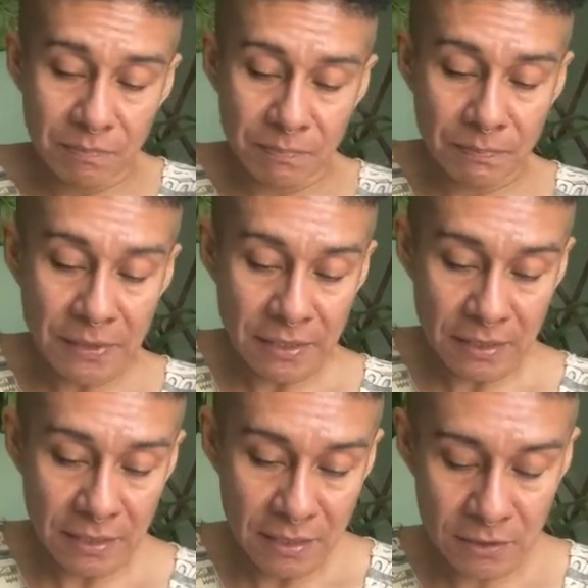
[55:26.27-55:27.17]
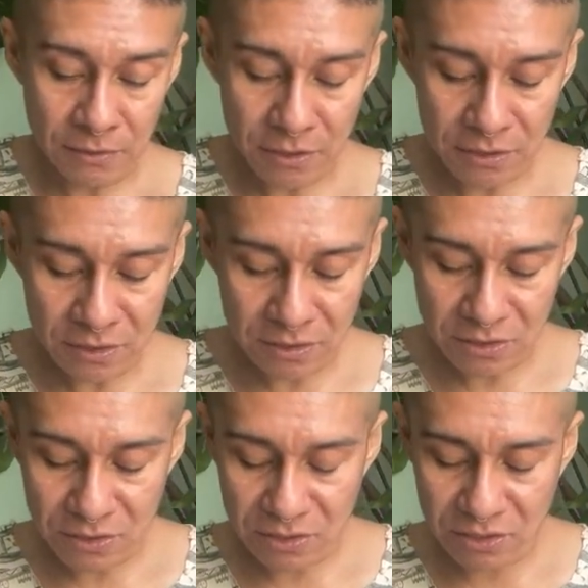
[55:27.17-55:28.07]
But, you know, there's
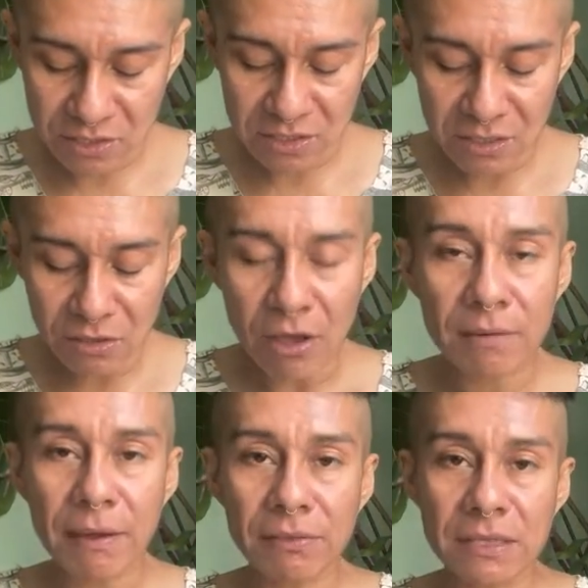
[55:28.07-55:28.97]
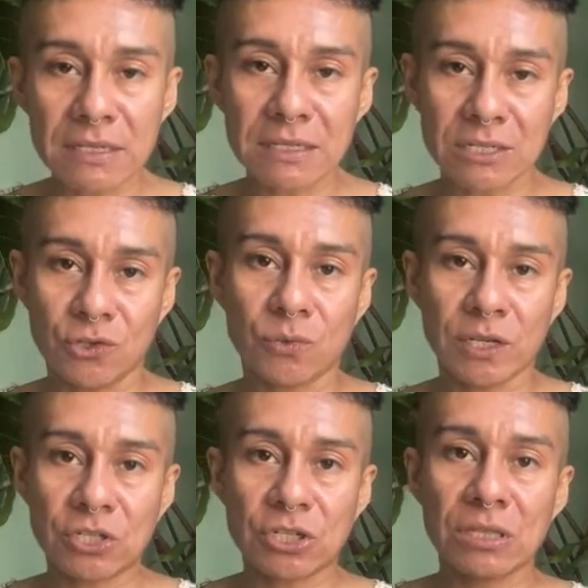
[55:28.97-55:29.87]
just a lot about this
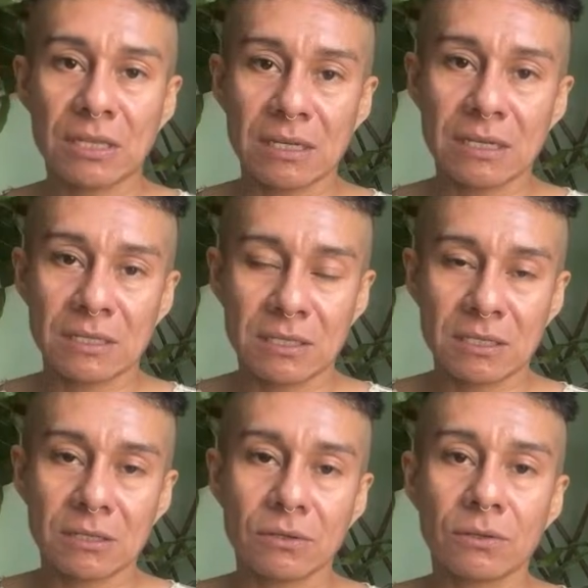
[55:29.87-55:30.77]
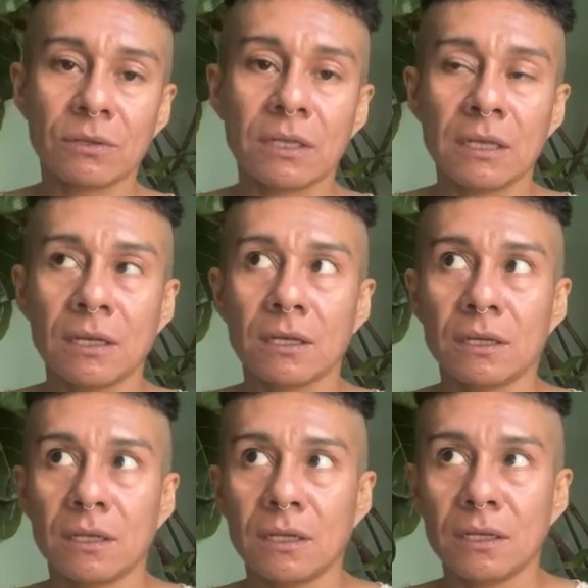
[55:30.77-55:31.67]
situation that is still
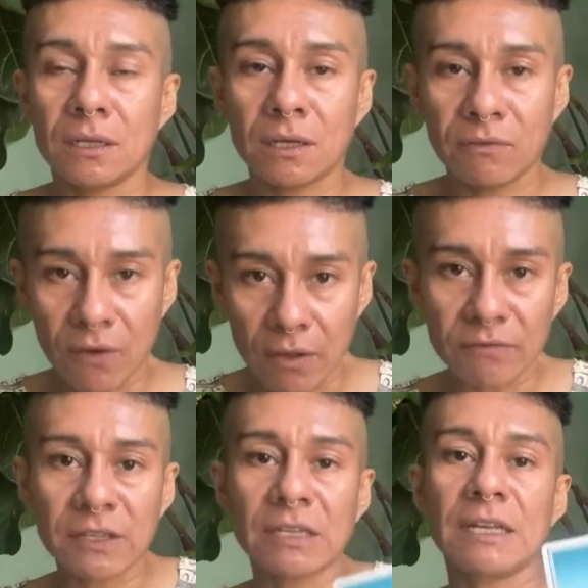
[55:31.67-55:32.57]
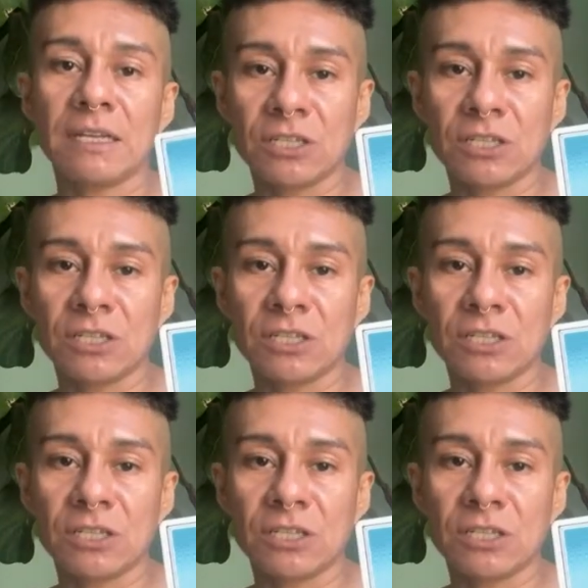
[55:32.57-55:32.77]
evolving and